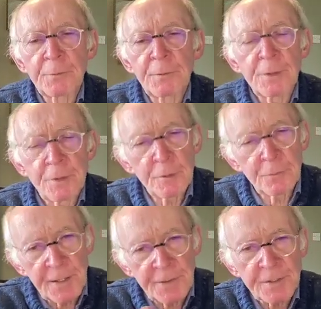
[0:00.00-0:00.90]
but you'll
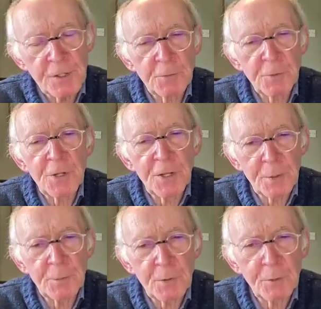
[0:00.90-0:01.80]
find this out when you
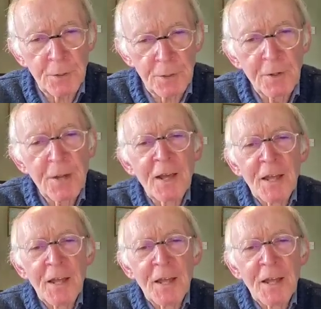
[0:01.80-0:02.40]
get a bit older,